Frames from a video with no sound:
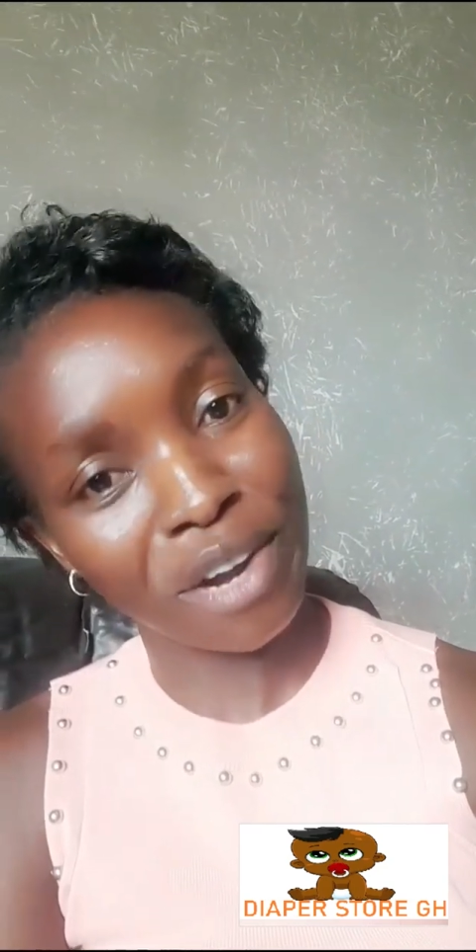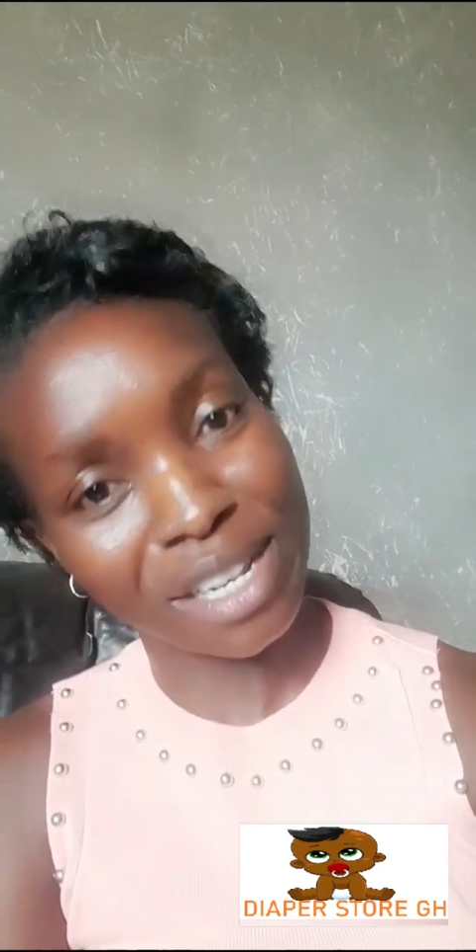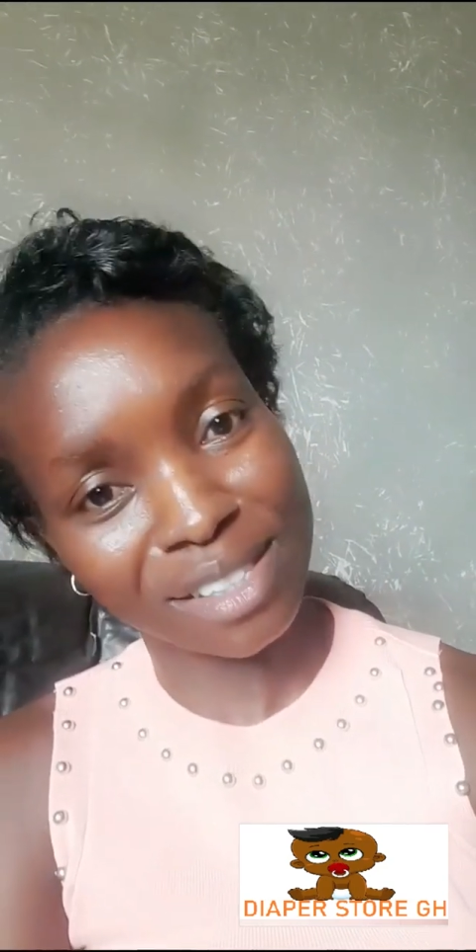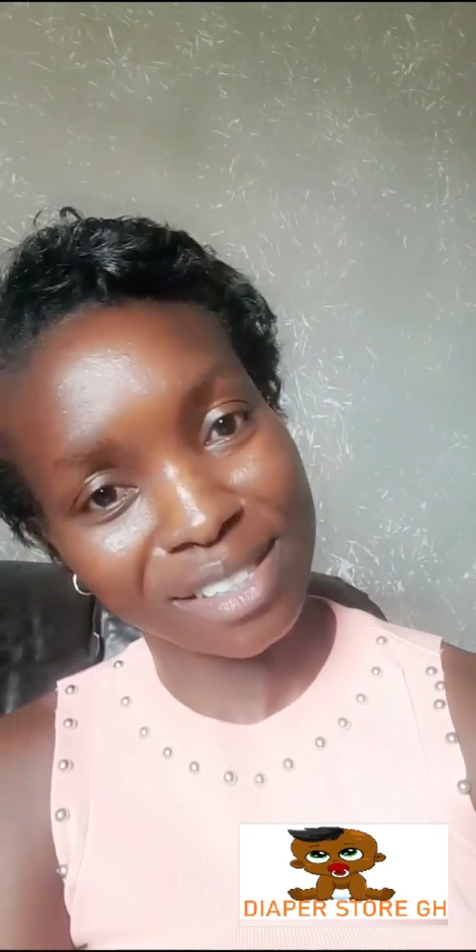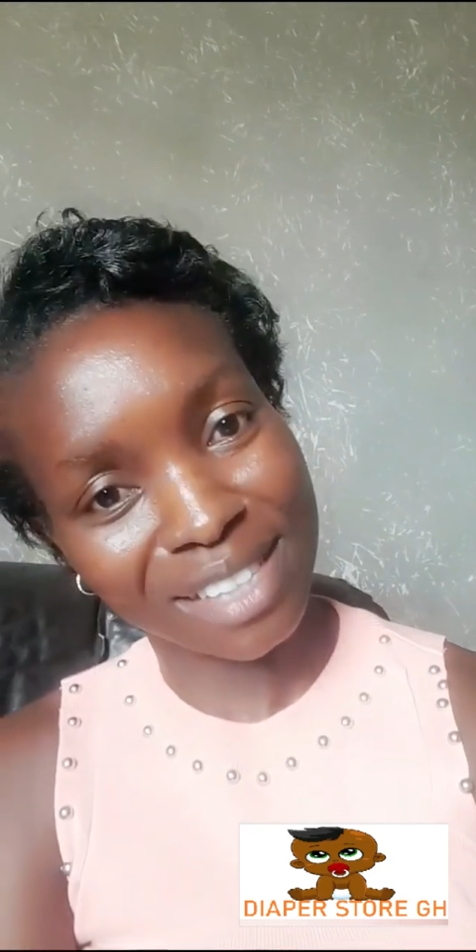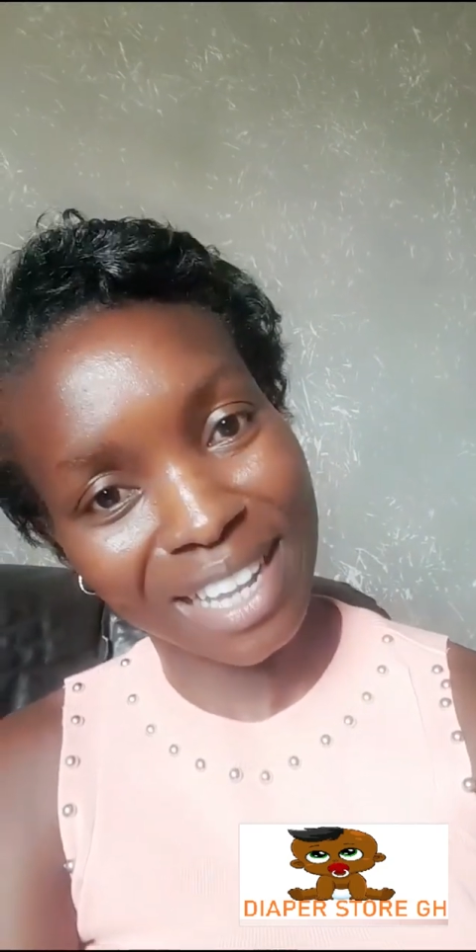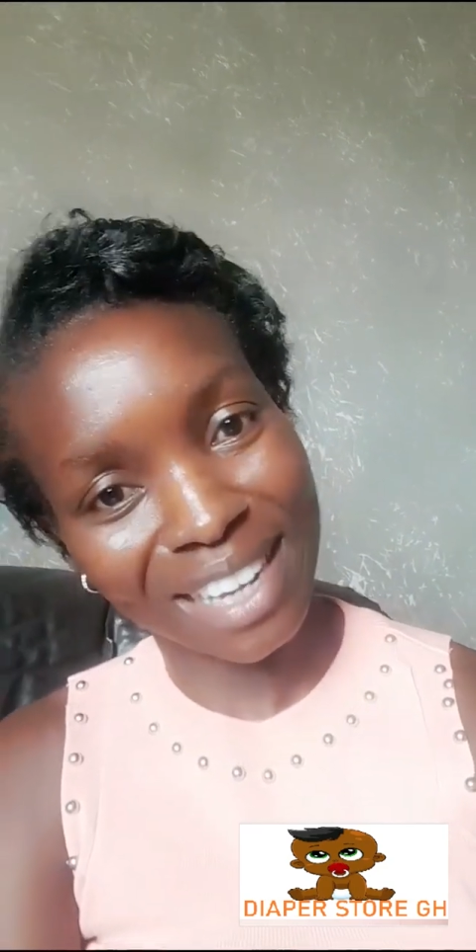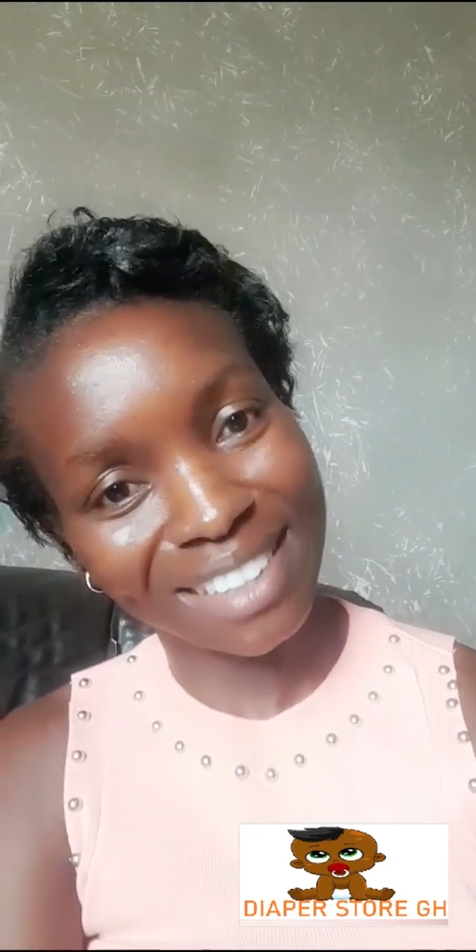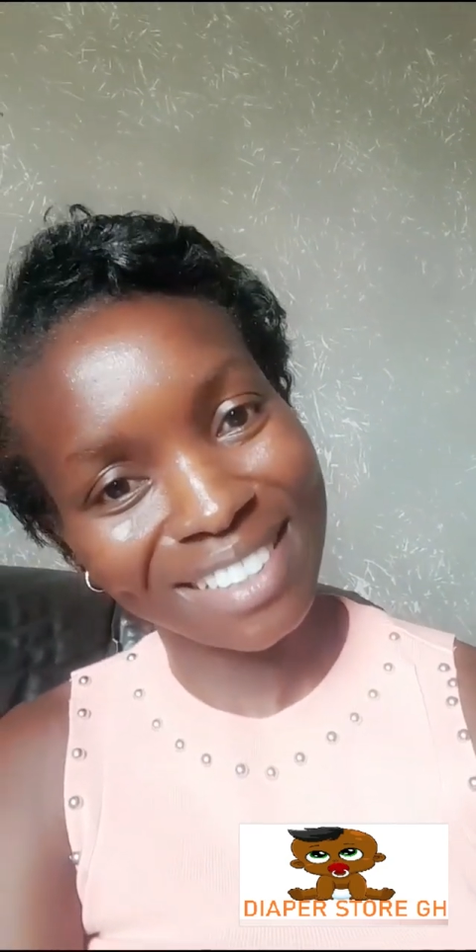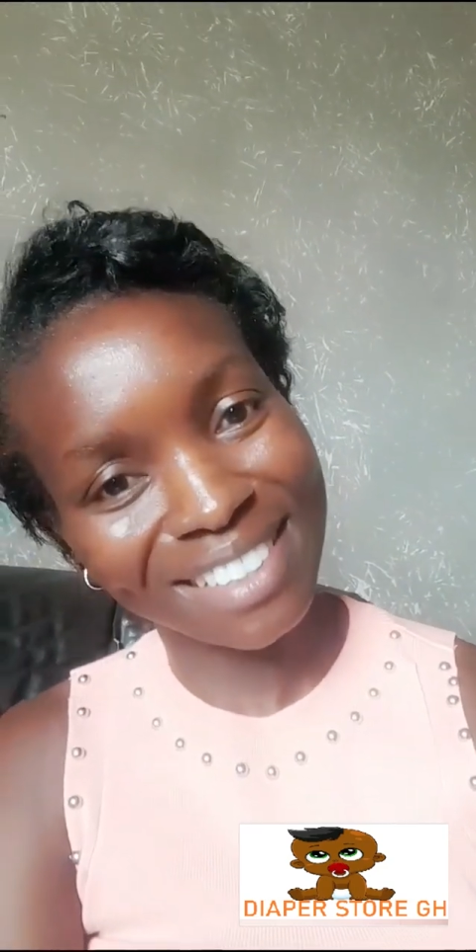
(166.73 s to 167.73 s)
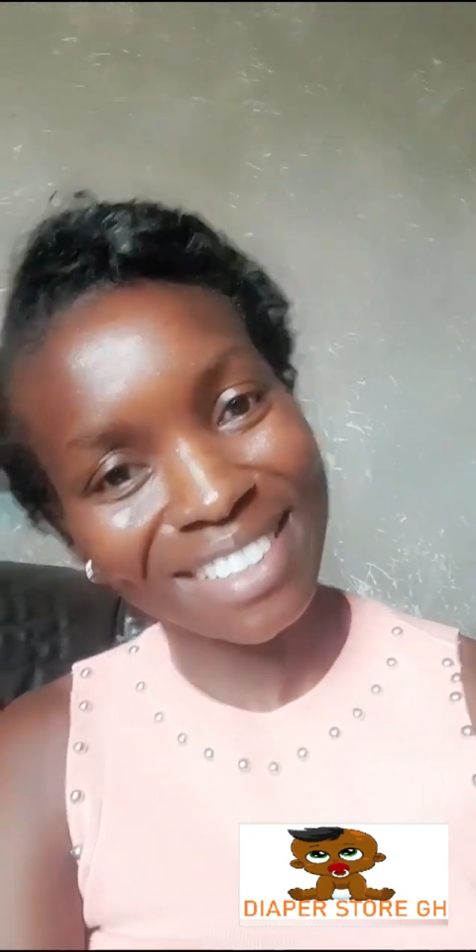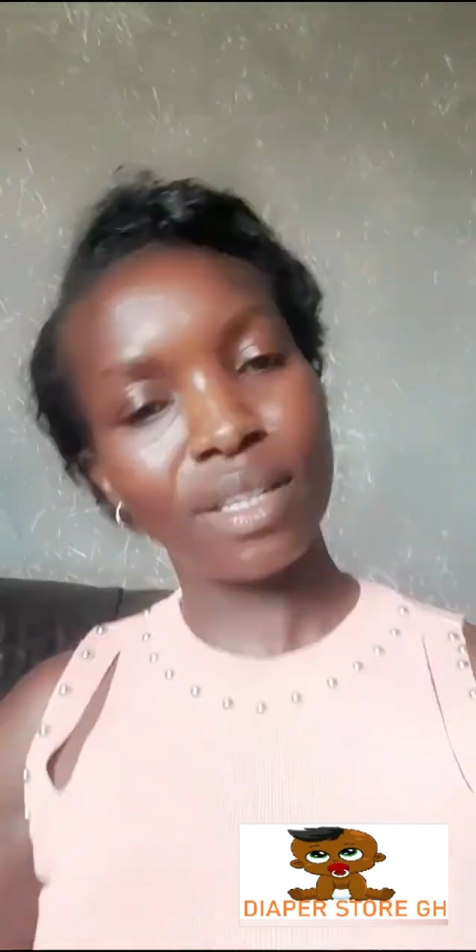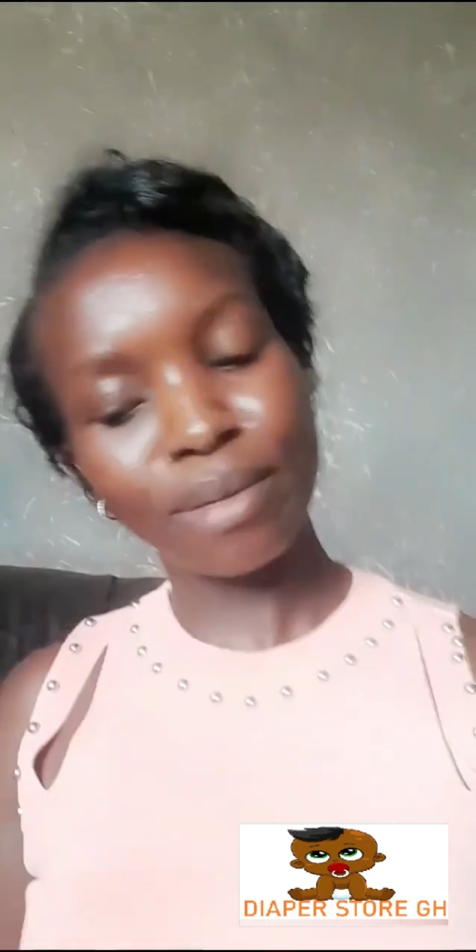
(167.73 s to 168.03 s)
crisis thing.